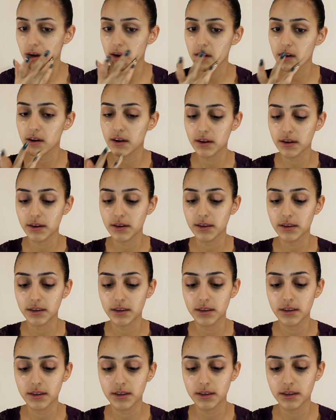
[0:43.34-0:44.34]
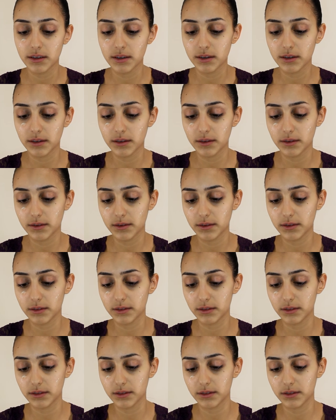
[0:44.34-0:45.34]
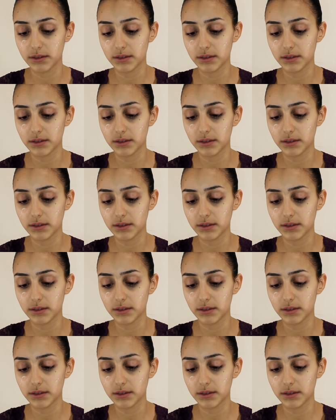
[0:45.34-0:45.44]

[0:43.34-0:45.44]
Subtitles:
No one is speaking in this clip.